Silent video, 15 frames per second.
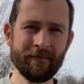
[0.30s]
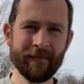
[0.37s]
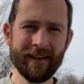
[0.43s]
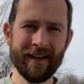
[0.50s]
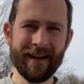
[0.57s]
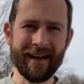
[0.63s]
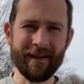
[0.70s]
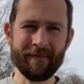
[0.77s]

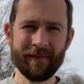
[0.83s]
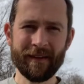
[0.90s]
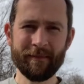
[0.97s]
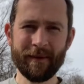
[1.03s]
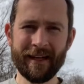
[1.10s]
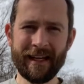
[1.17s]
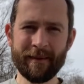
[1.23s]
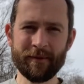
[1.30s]
Hi,
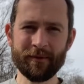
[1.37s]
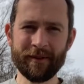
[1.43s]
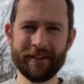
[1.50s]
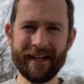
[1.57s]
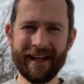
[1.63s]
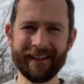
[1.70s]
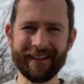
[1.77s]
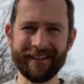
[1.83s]
my name is Rich
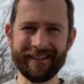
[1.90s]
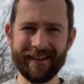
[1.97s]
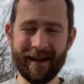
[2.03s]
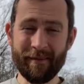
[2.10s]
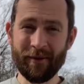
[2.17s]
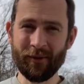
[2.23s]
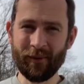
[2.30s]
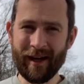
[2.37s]
Hanlon. I'm
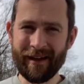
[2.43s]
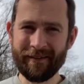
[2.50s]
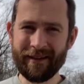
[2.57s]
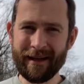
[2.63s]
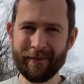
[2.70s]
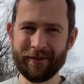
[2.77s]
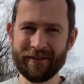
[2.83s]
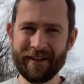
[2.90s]
your Wild
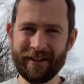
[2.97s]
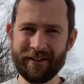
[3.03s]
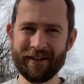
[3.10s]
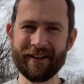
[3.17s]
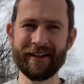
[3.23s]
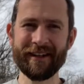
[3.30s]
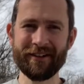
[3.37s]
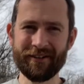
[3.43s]
Neighbors Nature
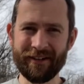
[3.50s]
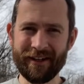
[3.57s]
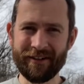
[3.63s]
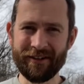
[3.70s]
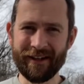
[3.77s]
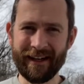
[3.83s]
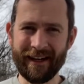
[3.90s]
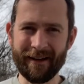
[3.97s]
Connection Nature
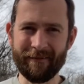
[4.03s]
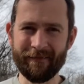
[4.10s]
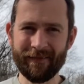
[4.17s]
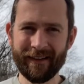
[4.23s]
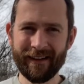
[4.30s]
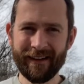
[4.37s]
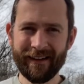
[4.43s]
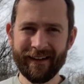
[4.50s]
Guide.
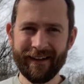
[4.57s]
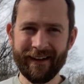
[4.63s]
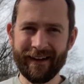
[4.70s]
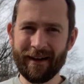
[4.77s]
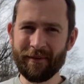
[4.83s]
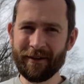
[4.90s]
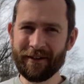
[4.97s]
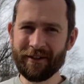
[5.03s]
And I
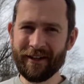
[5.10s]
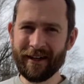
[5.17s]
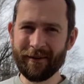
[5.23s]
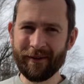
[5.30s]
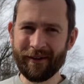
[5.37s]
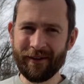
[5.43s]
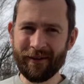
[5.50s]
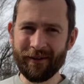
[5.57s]
want to share
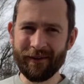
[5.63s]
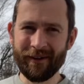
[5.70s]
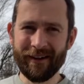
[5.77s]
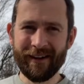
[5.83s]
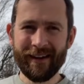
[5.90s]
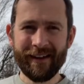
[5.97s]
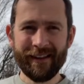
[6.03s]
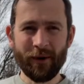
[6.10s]
with you
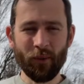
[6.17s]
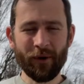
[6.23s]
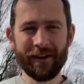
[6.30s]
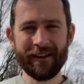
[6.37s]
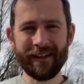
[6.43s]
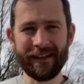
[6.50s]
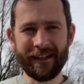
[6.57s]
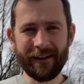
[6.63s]
that one of
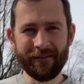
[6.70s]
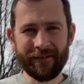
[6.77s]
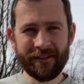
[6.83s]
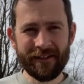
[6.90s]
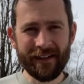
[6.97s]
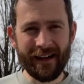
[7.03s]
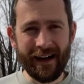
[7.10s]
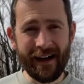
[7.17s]
the gifts
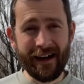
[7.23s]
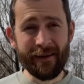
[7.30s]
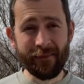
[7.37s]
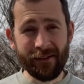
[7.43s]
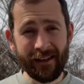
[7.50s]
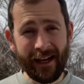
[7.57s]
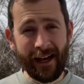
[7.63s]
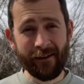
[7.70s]
that I am
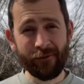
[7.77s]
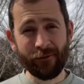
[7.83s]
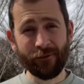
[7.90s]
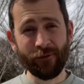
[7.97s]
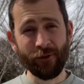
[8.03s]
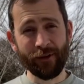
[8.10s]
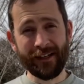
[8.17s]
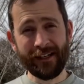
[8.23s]
thankful
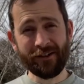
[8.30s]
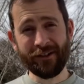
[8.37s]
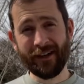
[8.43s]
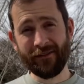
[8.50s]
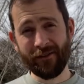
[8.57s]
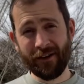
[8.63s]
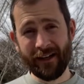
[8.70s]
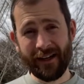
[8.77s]
for each and
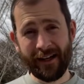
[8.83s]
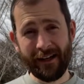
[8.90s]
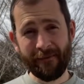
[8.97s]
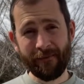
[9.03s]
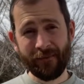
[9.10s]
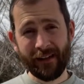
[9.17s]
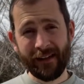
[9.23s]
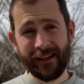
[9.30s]
every day
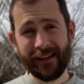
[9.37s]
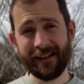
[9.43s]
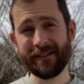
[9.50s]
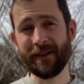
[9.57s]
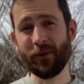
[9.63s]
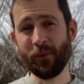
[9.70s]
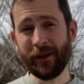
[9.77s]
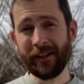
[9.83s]
is
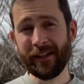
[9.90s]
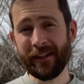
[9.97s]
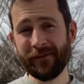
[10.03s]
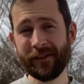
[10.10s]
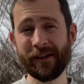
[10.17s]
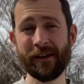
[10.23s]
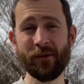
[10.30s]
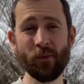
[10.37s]
that we live
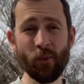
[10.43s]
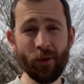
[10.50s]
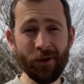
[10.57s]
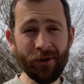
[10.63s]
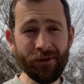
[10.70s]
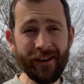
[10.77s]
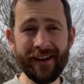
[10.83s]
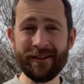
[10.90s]
in a
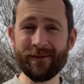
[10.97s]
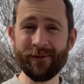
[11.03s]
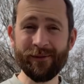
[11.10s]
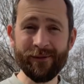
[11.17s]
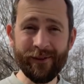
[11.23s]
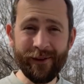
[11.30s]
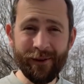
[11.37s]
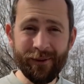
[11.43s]
world that is
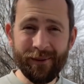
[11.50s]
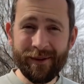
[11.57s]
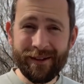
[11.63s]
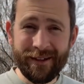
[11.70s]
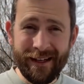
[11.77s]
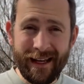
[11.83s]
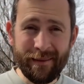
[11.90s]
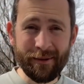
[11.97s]
filled with
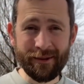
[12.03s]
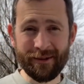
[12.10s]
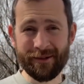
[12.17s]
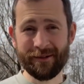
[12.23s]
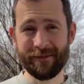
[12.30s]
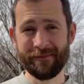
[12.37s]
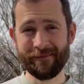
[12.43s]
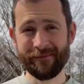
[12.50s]
neighbors.